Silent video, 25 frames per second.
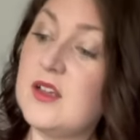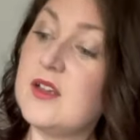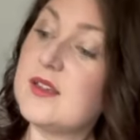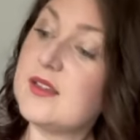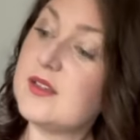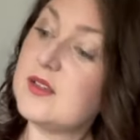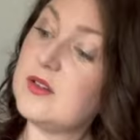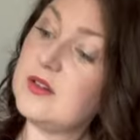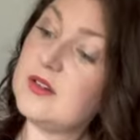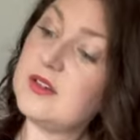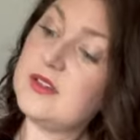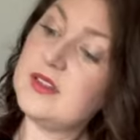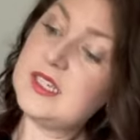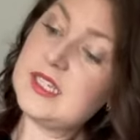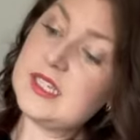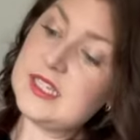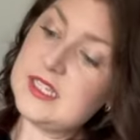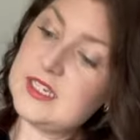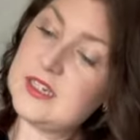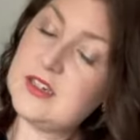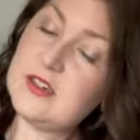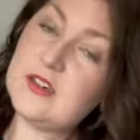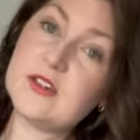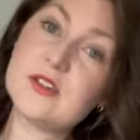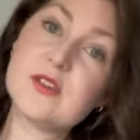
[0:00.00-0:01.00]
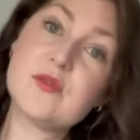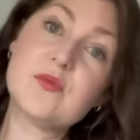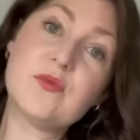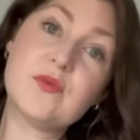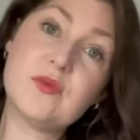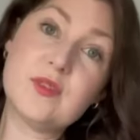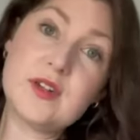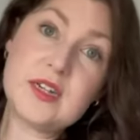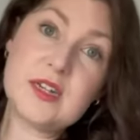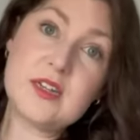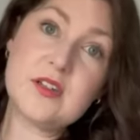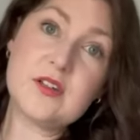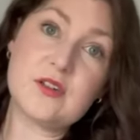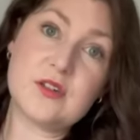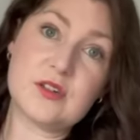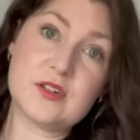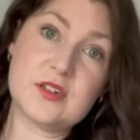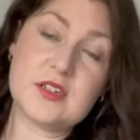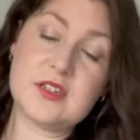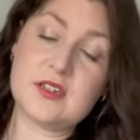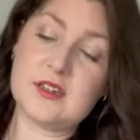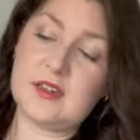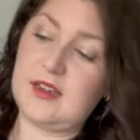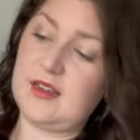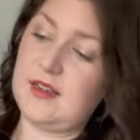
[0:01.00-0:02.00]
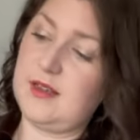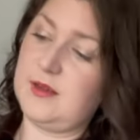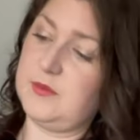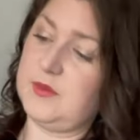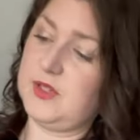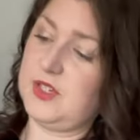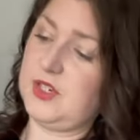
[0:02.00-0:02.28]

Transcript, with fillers: so look this still looks really good um,